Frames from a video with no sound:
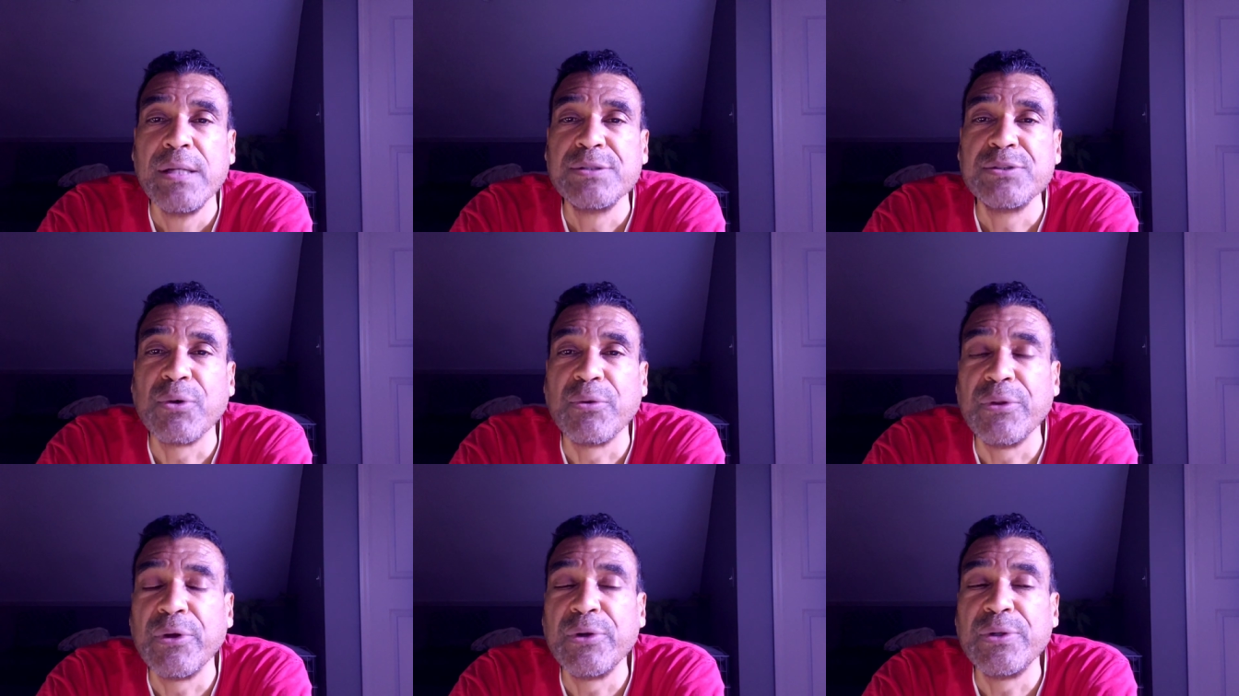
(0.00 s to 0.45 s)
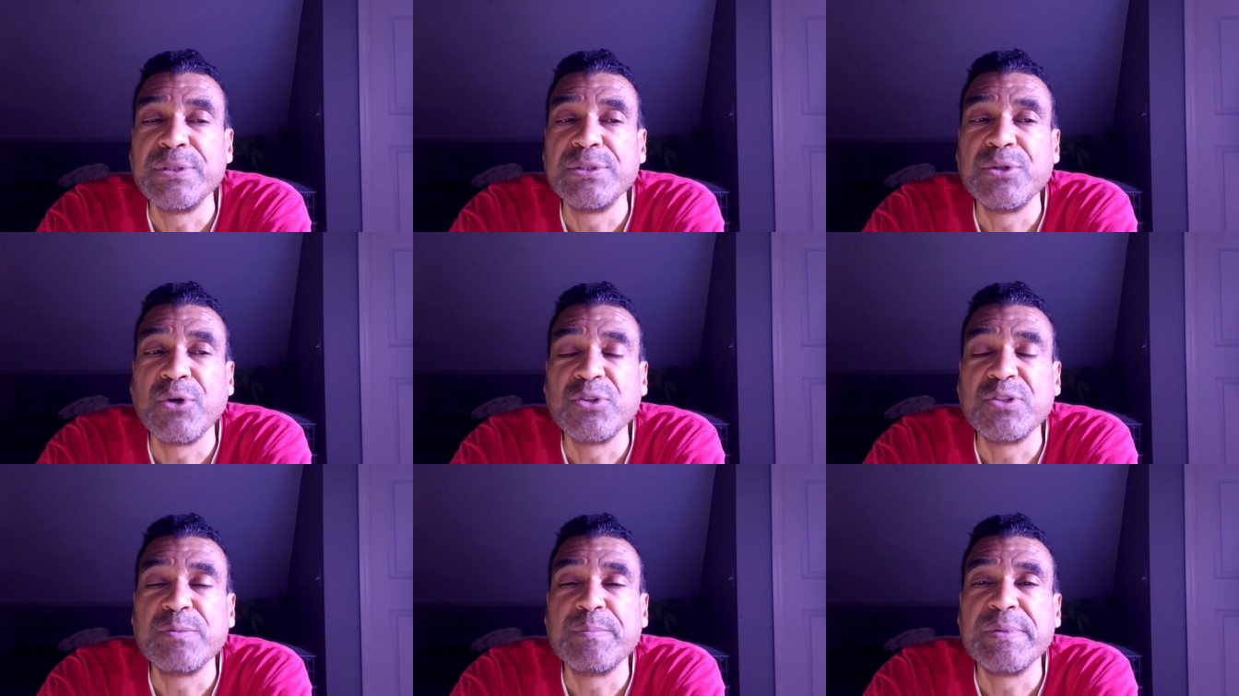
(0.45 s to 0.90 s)
So there is
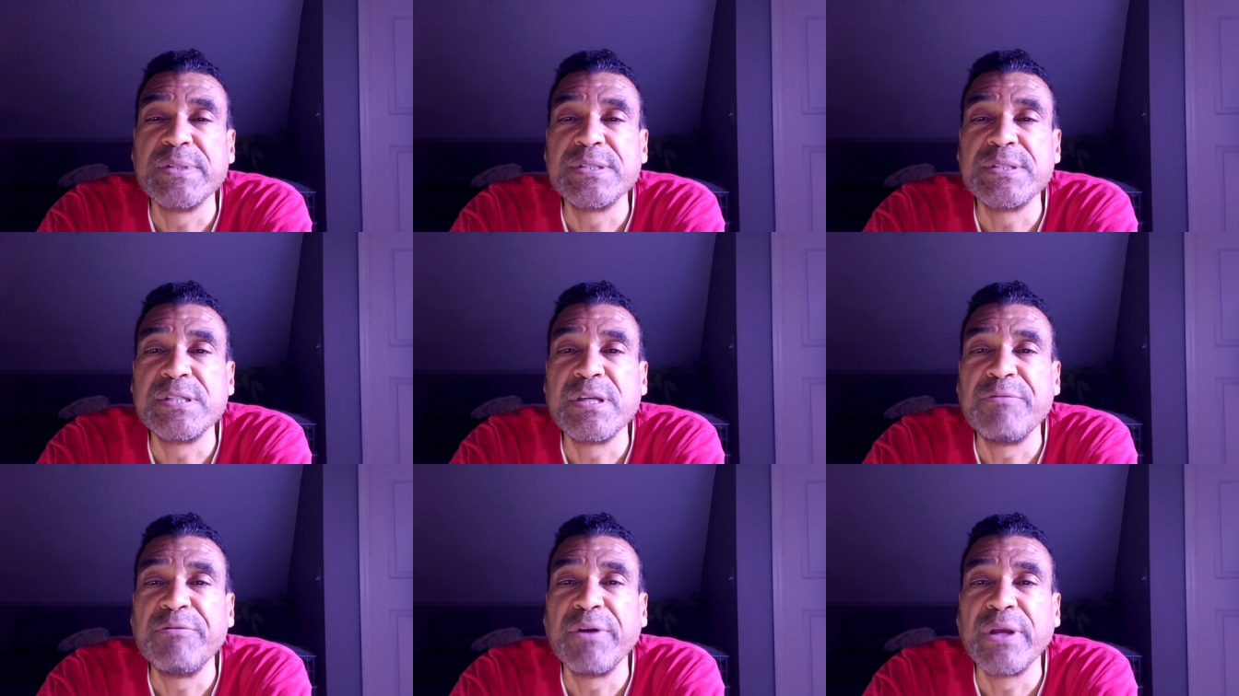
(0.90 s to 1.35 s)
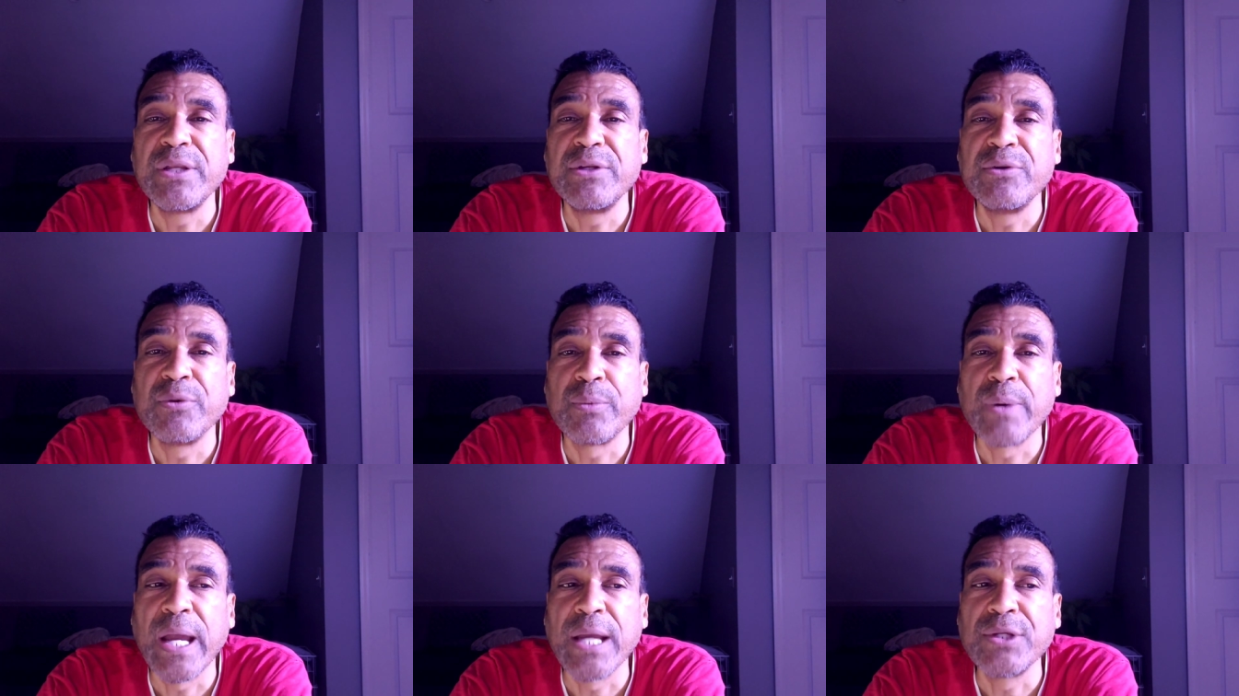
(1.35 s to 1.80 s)
no specific
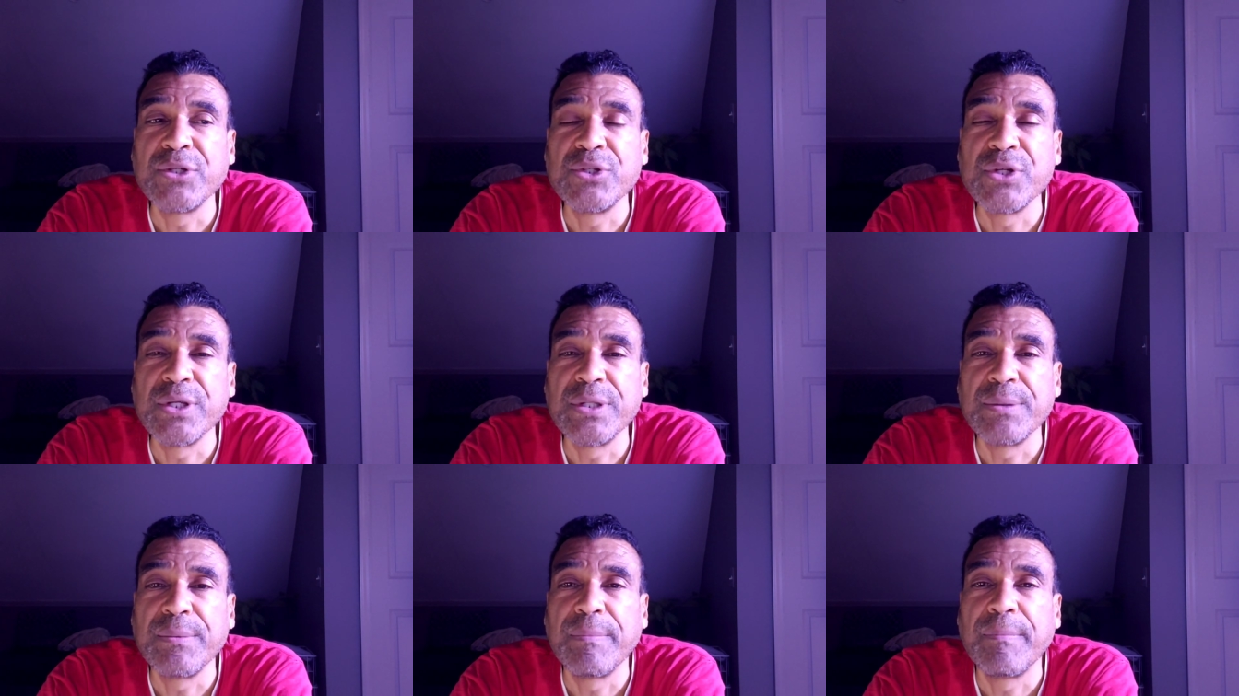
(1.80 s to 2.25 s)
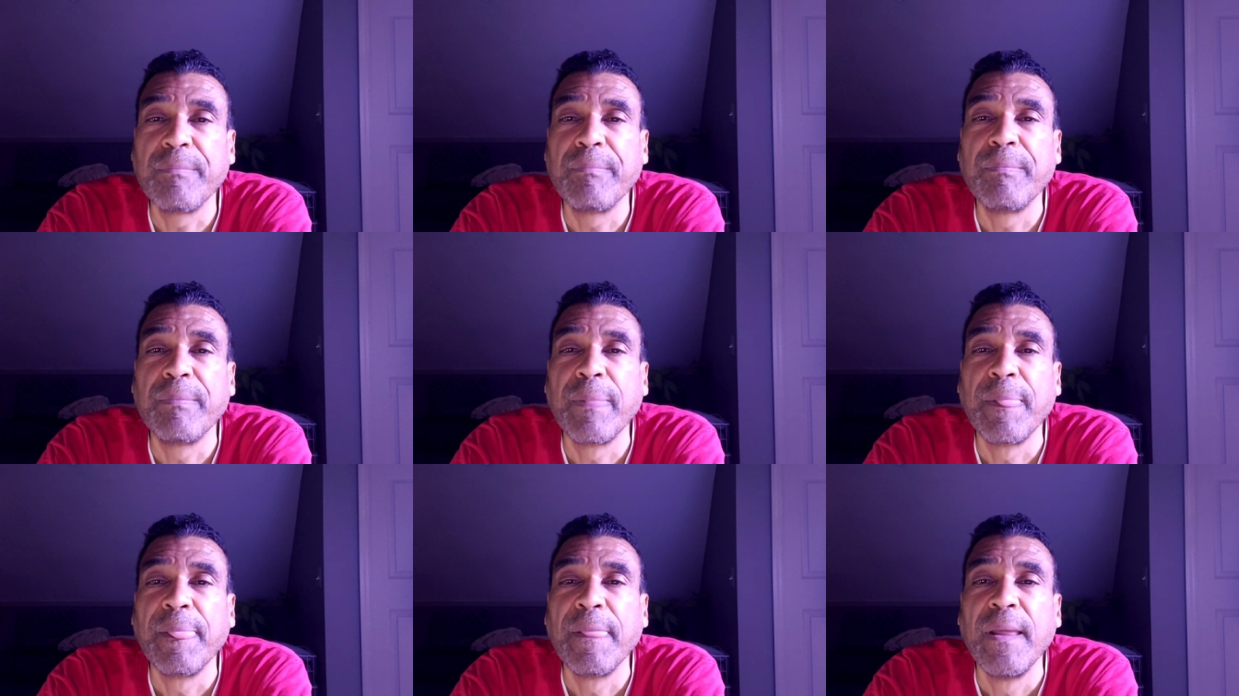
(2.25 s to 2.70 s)
direction
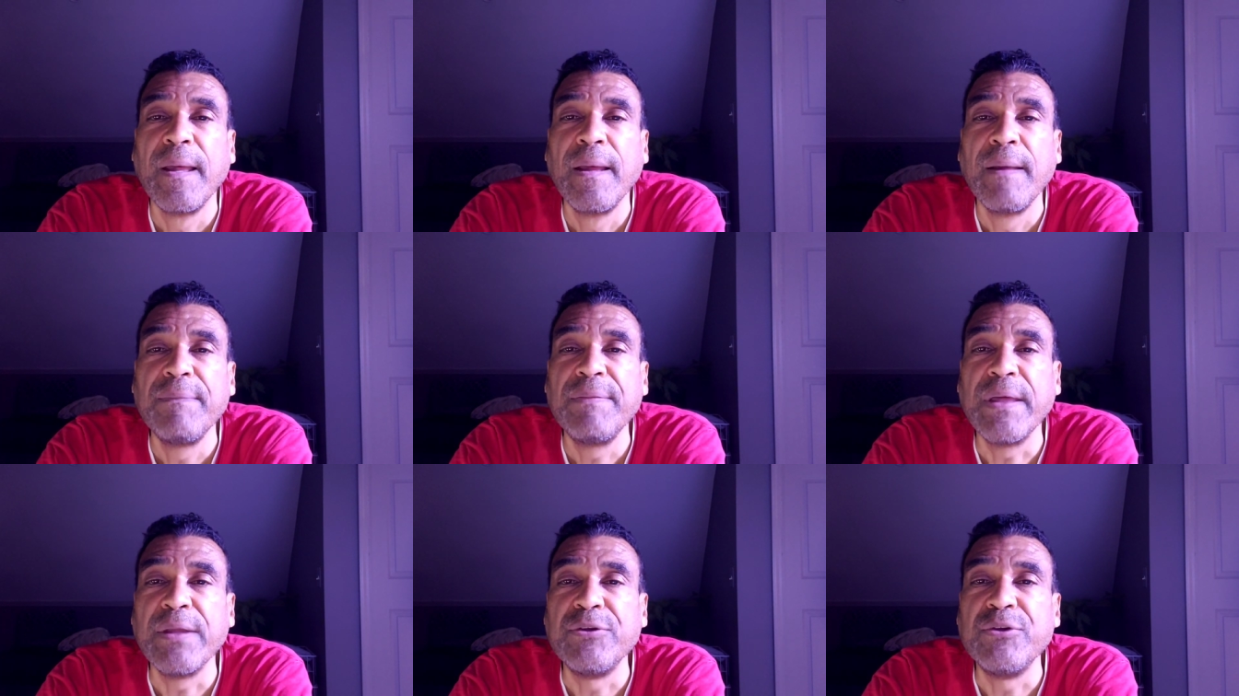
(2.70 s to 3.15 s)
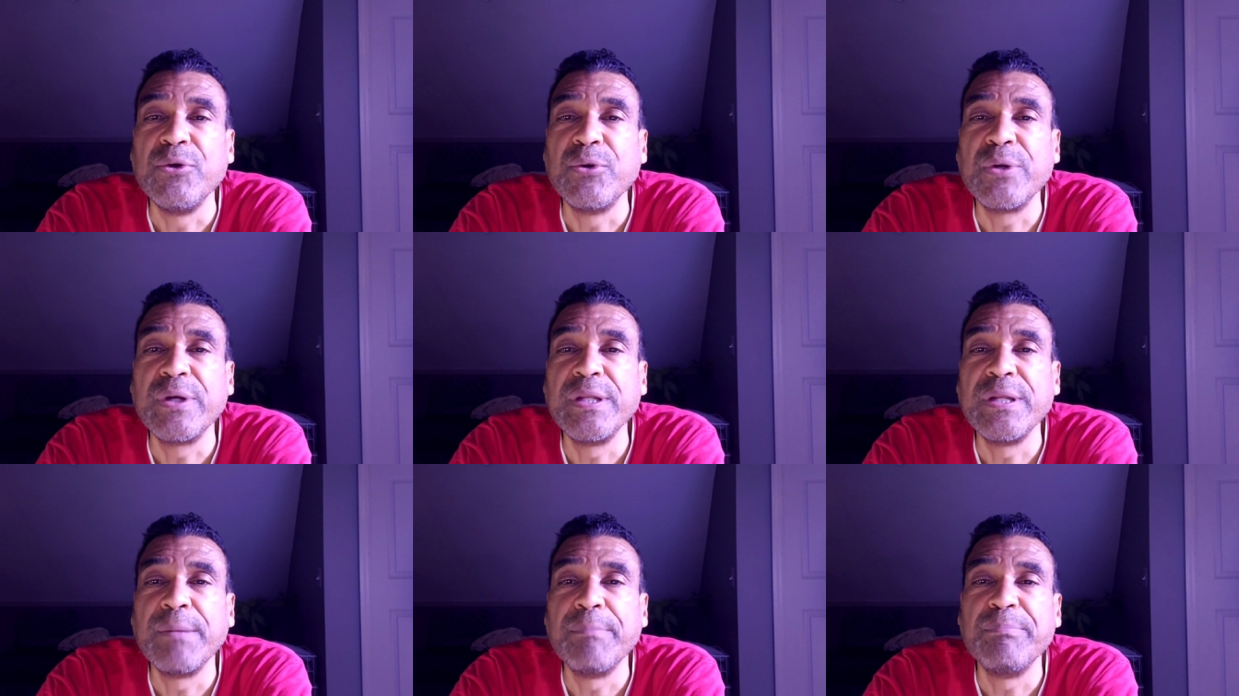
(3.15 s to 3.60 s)
that you
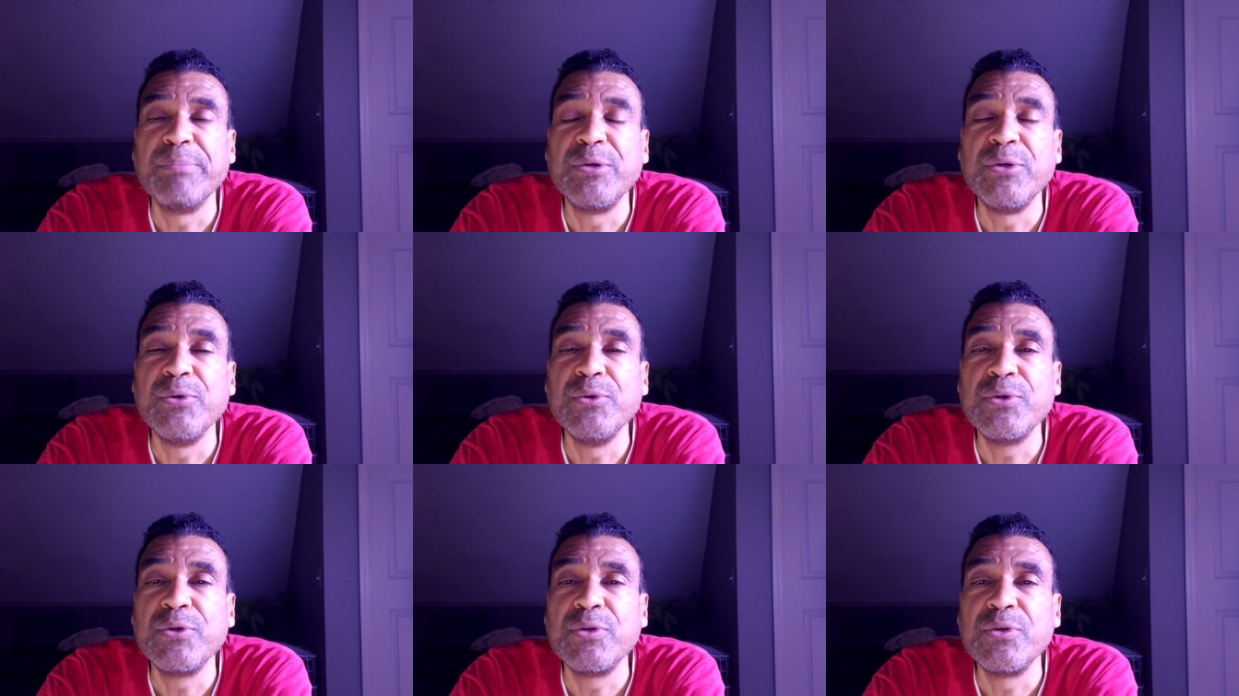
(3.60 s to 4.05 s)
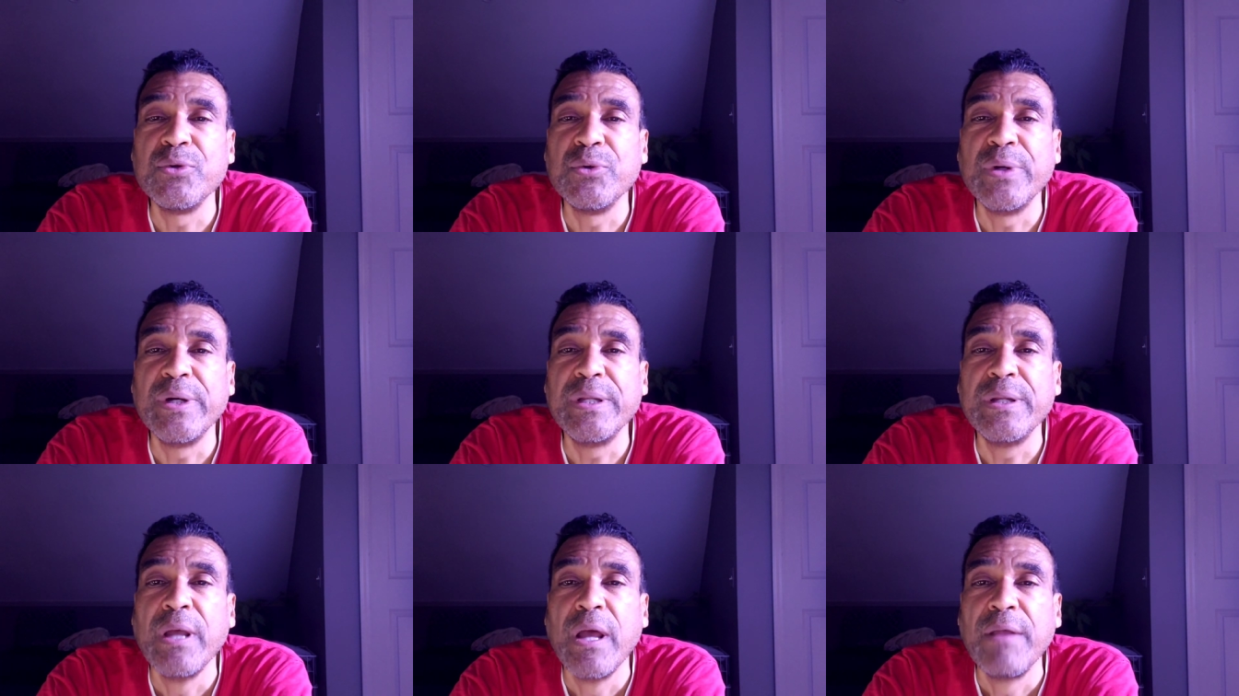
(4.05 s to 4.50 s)
can impute
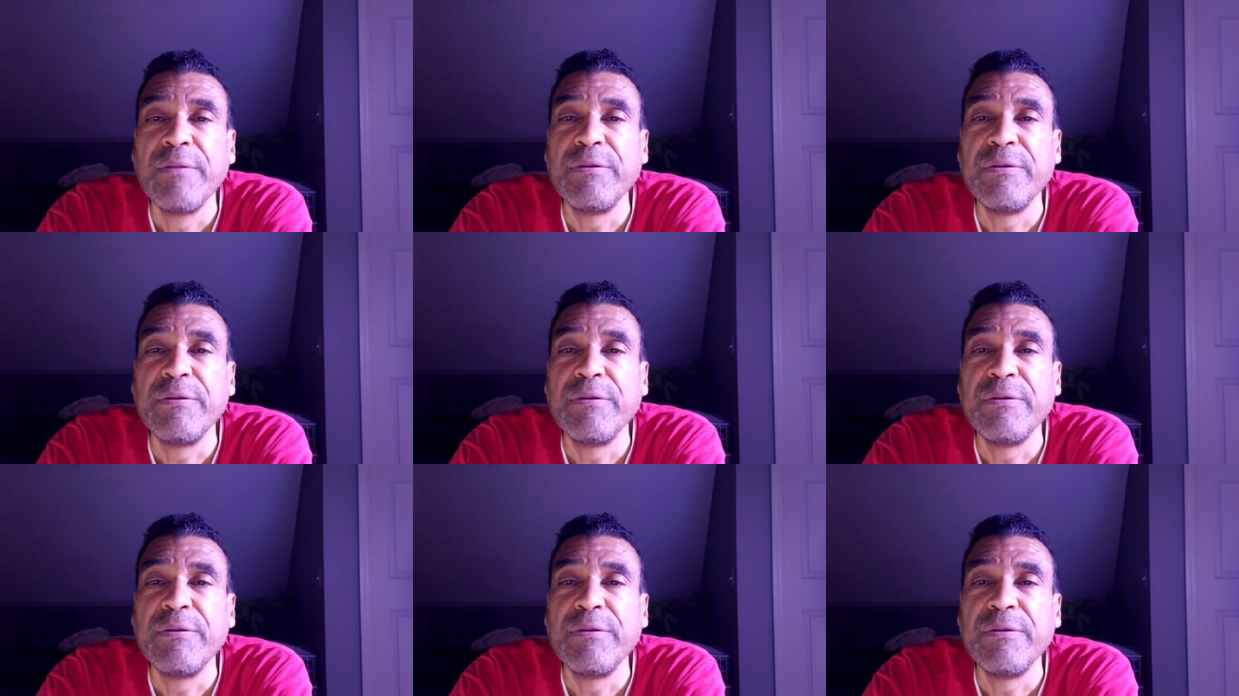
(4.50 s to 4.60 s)
to it.